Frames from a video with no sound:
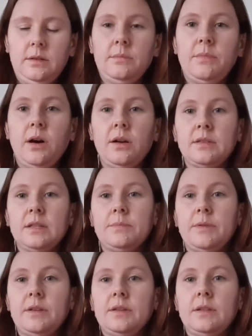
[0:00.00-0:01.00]
Pass the
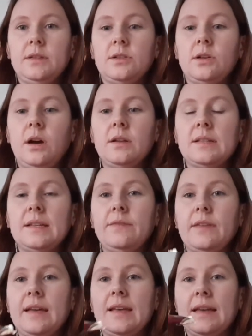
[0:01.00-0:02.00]
spoon to the child and see if
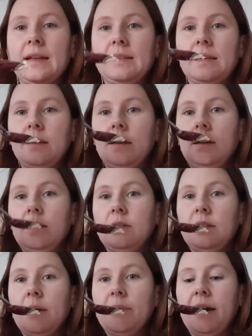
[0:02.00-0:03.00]
they can get it
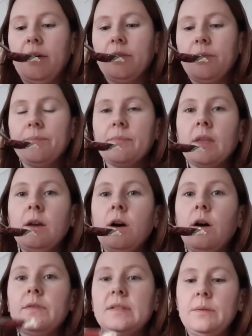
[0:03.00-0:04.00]
to their mouth.
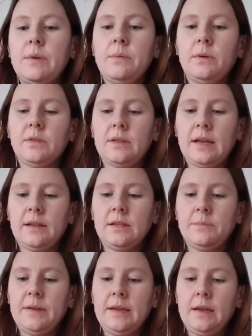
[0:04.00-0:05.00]
Obviously we want that
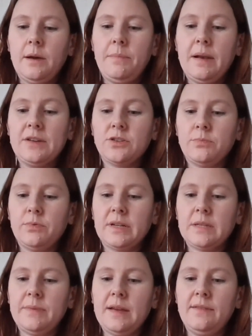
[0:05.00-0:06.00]
to be a pleasurable
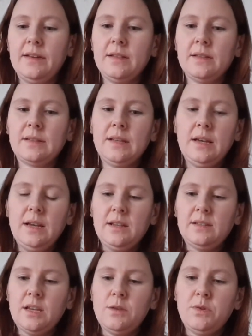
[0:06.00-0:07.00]
experience,
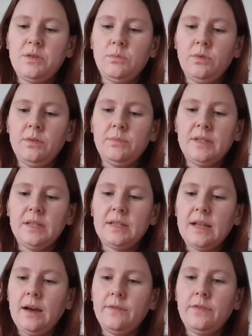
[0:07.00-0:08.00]
so you wouldn't want them to
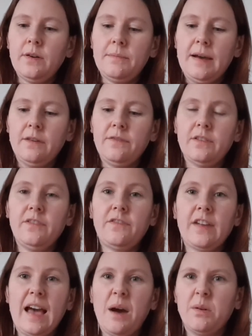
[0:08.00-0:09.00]
have a mouthful of
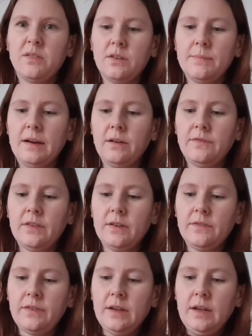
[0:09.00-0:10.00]
flour or a mouthful
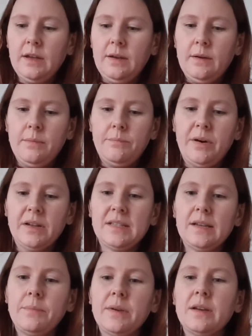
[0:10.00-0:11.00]
of
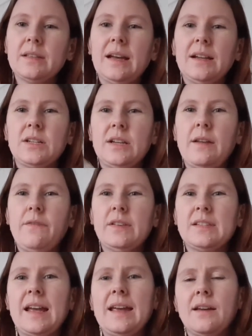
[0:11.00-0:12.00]
butter, because actually if it's
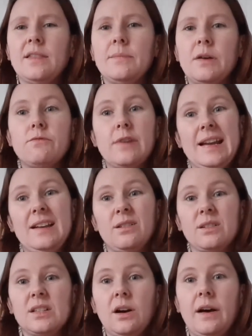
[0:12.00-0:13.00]
taken them a really
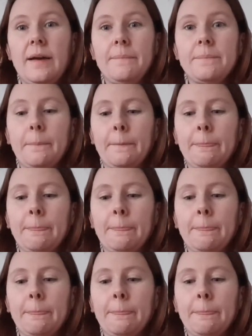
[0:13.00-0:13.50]
long time